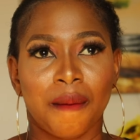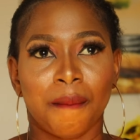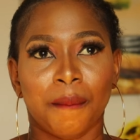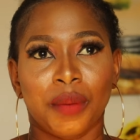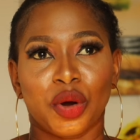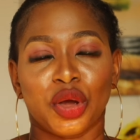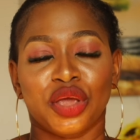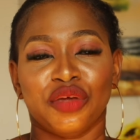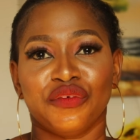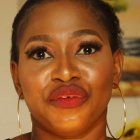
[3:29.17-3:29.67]

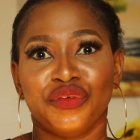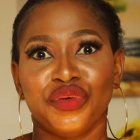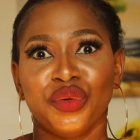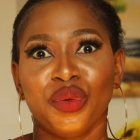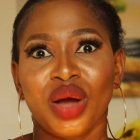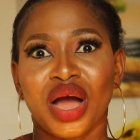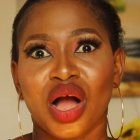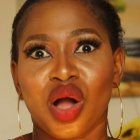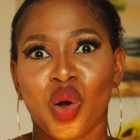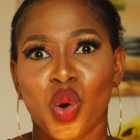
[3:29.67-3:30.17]
But if
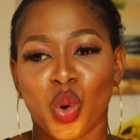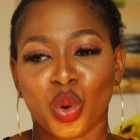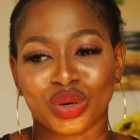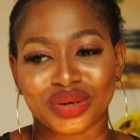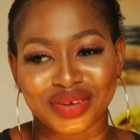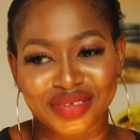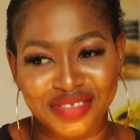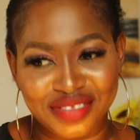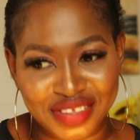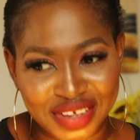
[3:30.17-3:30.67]
you are
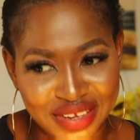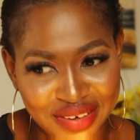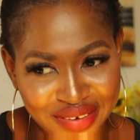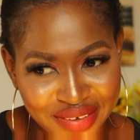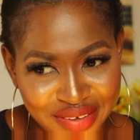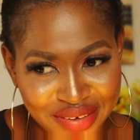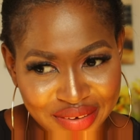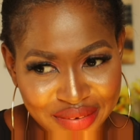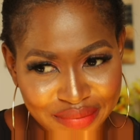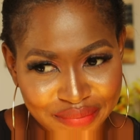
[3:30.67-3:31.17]

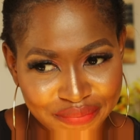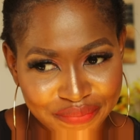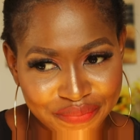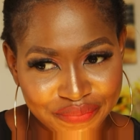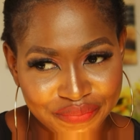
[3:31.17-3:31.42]
condescending,